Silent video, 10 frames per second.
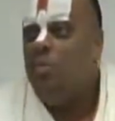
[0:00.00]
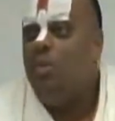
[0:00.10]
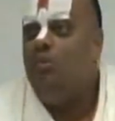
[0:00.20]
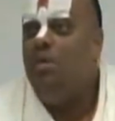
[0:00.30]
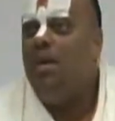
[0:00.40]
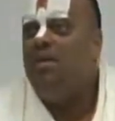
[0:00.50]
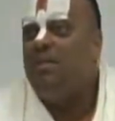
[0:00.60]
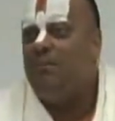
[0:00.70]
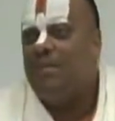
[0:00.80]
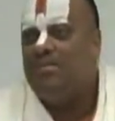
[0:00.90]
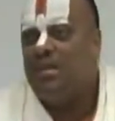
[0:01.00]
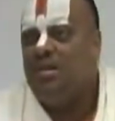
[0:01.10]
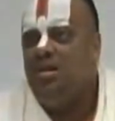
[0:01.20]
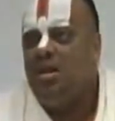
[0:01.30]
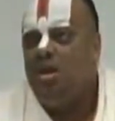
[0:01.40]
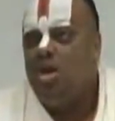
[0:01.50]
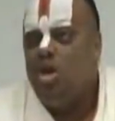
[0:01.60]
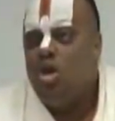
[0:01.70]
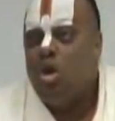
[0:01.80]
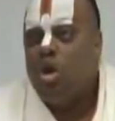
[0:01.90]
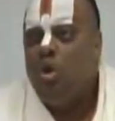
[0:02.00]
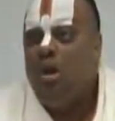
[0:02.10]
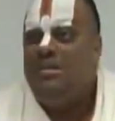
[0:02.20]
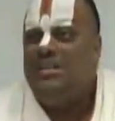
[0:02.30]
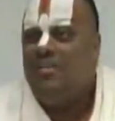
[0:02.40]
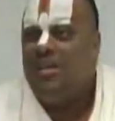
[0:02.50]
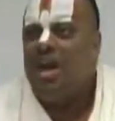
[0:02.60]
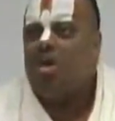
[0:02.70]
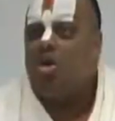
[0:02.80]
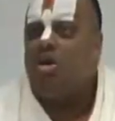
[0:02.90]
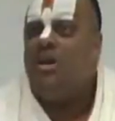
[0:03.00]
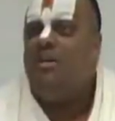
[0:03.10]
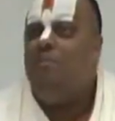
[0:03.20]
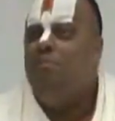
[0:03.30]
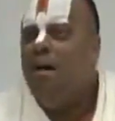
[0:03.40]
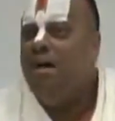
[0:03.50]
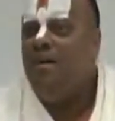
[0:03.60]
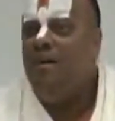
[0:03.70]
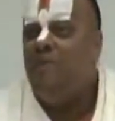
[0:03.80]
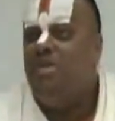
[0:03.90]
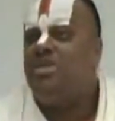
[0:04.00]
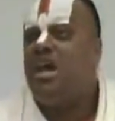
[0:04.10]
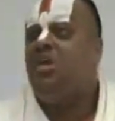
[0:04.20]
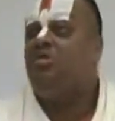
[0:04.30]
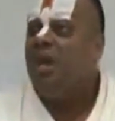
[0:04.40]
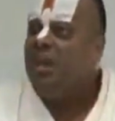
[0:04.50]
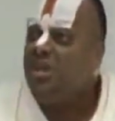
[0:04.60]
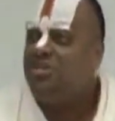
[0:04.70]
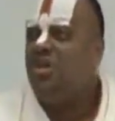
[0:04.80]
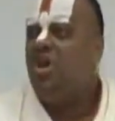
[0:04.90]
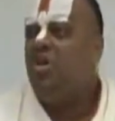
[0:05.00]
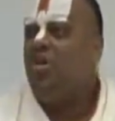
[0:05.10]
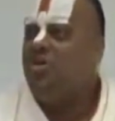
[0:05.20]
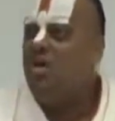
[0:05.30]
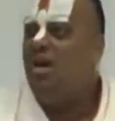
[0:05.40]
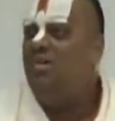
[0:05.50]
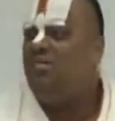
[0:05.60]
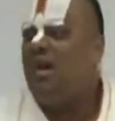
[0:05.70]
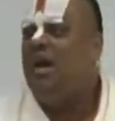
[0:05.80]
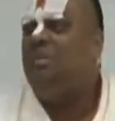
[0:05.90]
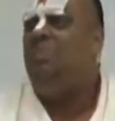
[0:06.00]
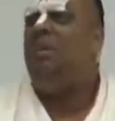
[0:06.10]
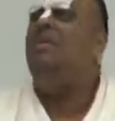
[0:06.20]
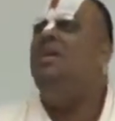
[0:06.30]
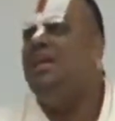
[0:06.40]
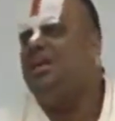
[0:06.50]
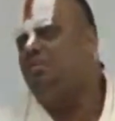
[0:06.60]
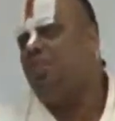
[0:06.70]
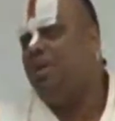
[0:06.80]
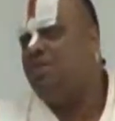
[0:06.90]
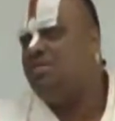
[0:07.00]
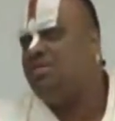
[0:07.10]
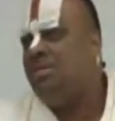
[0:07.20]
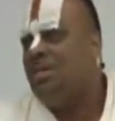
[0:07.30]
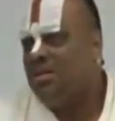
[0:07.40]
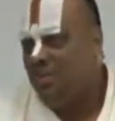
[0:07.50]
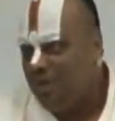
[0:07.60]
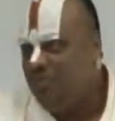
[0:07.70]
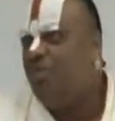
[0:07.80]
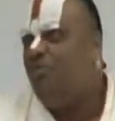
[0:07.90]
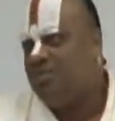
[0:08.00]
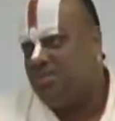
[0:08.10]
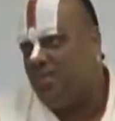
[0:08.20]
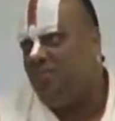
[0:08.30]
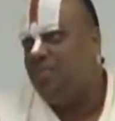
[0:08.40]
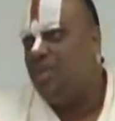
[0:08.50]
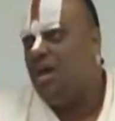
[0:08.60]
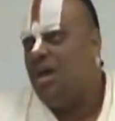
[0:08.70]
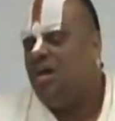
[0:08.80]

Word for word: A human being is a person who is having a cognitive bud which can relish, rejoice, and perennially experience the benefit of wisdom.